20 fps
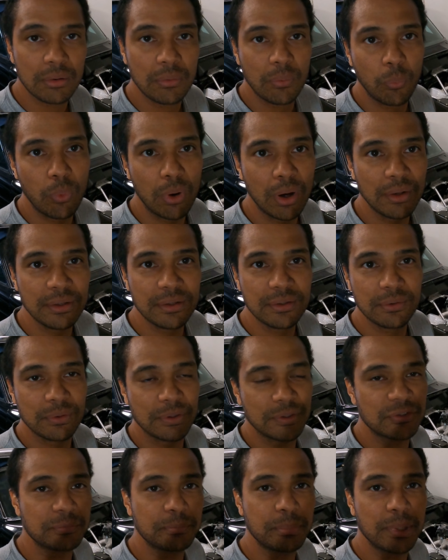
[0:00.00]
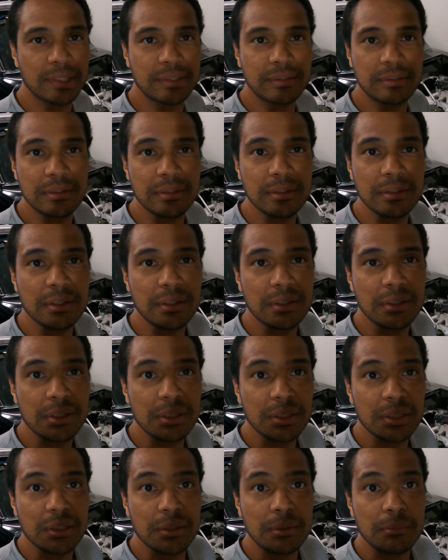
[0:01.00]
wanted or expected,
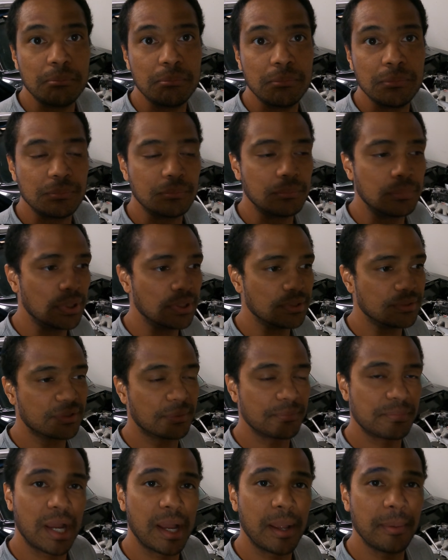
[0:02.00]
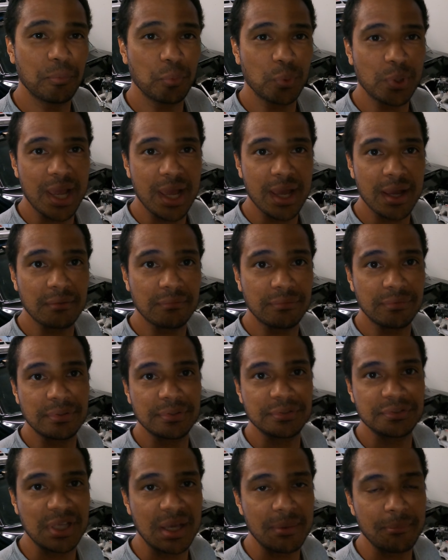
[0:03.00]
but sometimes we have
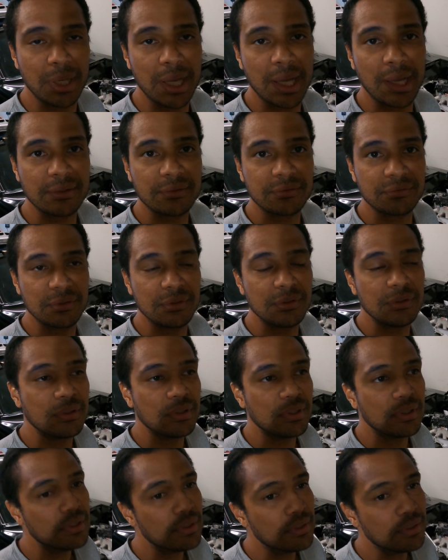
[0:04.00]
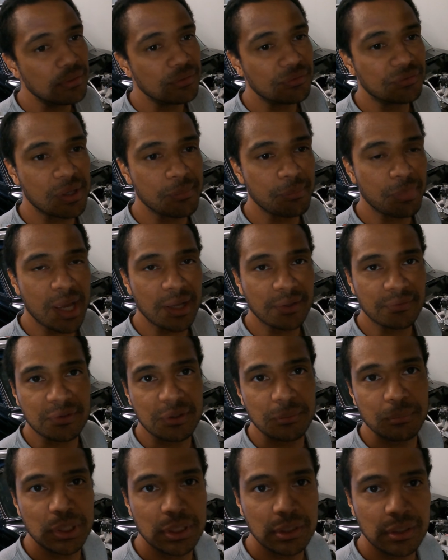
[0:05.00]
setbacks, and setbacks
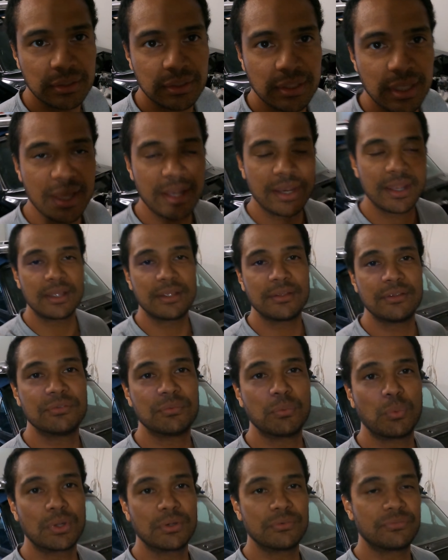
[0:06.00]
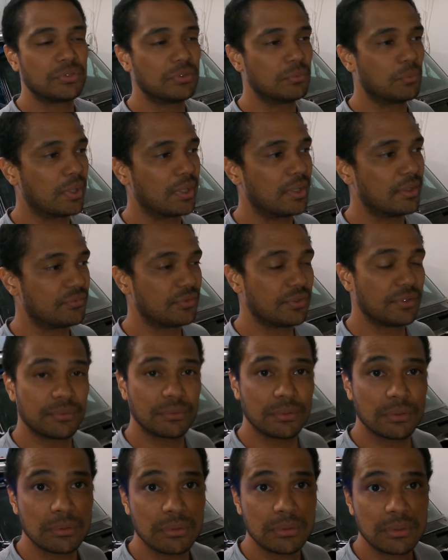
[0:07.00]
can be looked at as one of two ways:
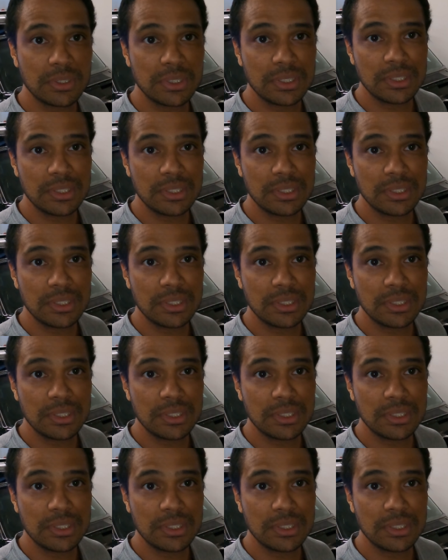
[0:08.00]
either